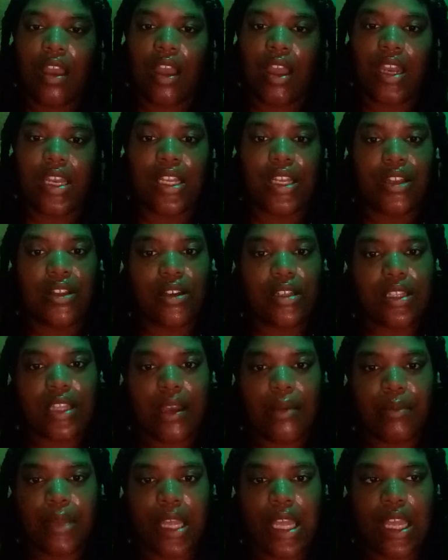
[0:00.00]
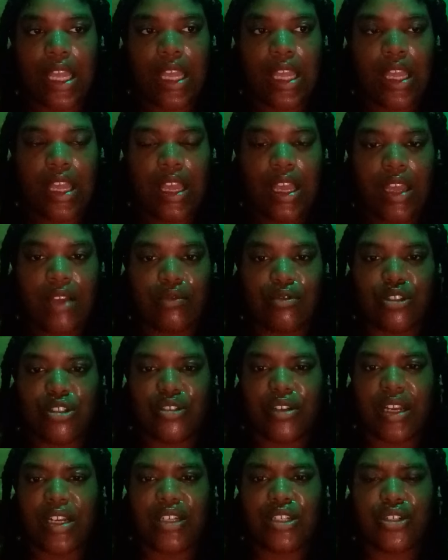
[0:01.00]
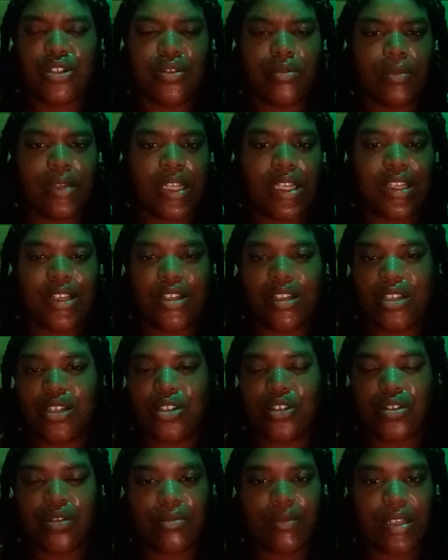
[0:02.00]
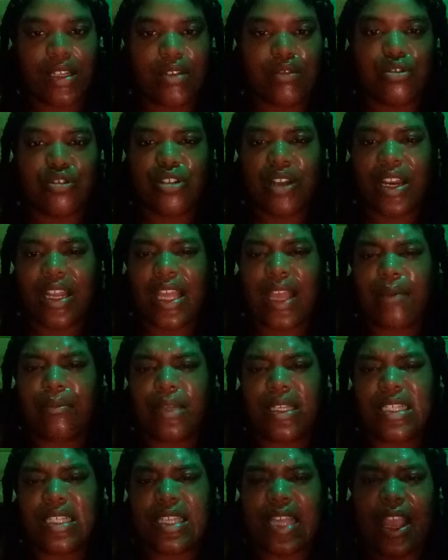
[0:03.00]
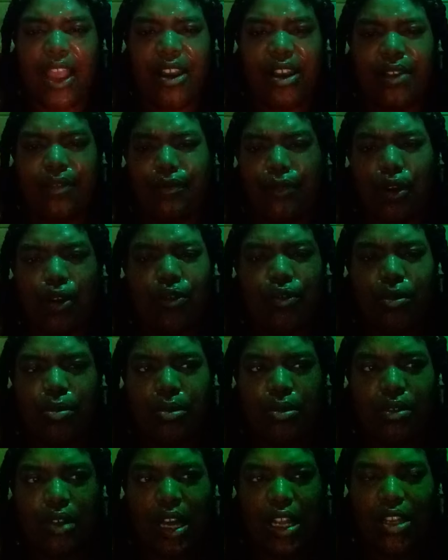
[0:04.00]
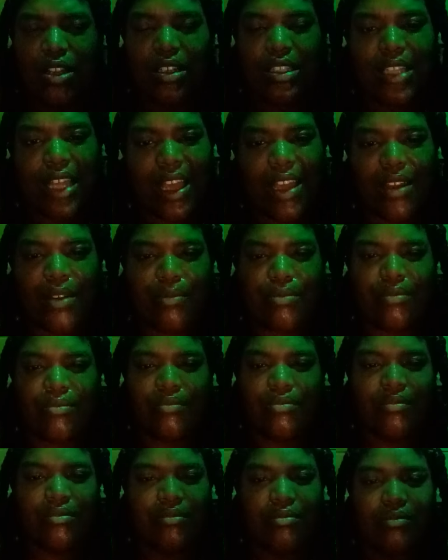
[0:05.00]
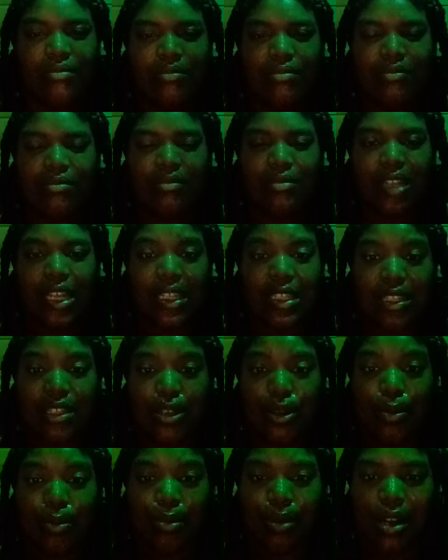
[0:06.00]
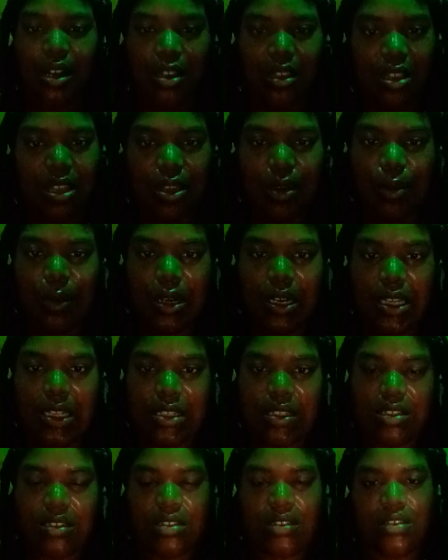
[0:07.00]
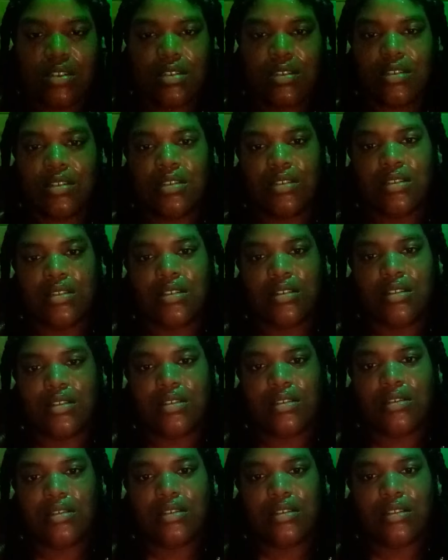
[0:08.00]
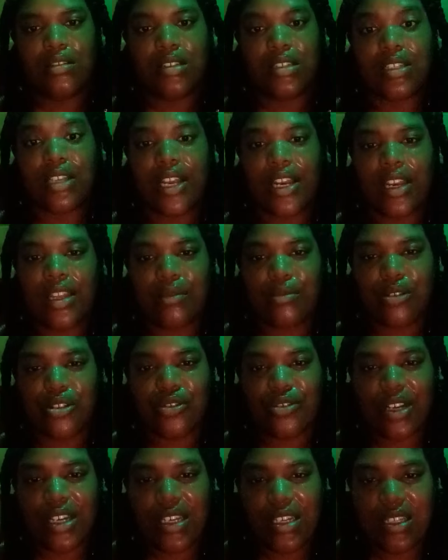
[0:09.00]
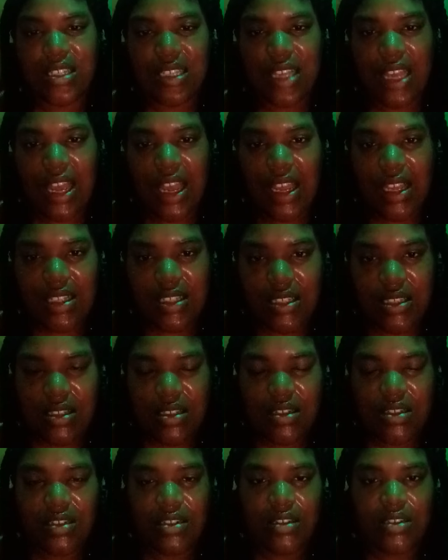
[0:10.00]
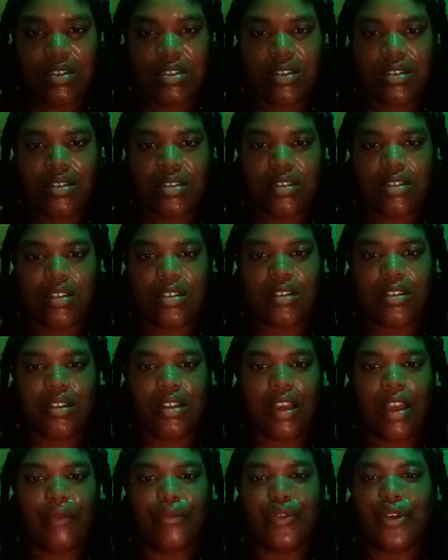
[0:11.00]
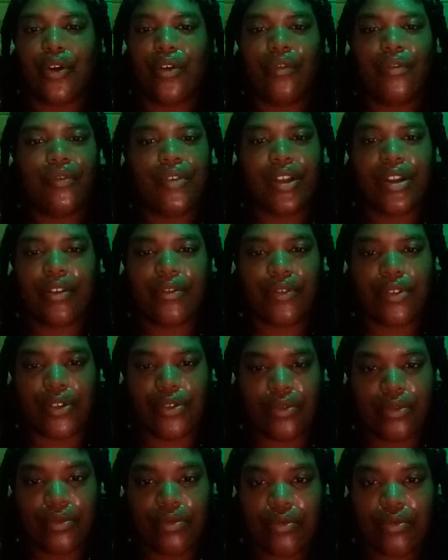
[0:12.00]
and he looked at me and was trying to shoot me. He couldn't shoot me. He was trying to get me scared and vulnerable. I looked at him like the little punk he was. Stared at him straight in his eyes. I have no fear of you.